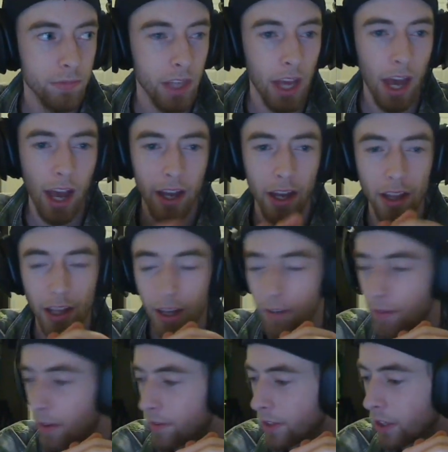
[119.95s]
I got like a
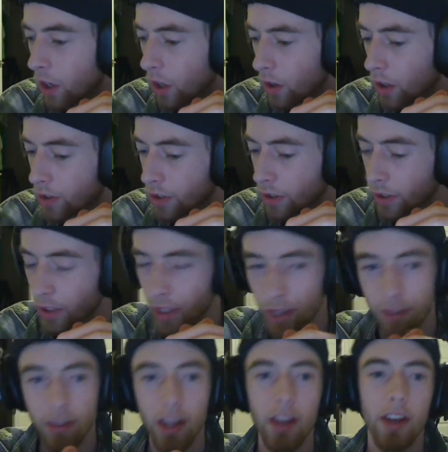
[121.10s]
$50
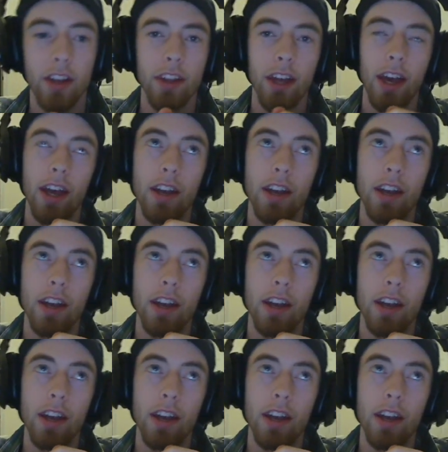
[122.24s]
alternative that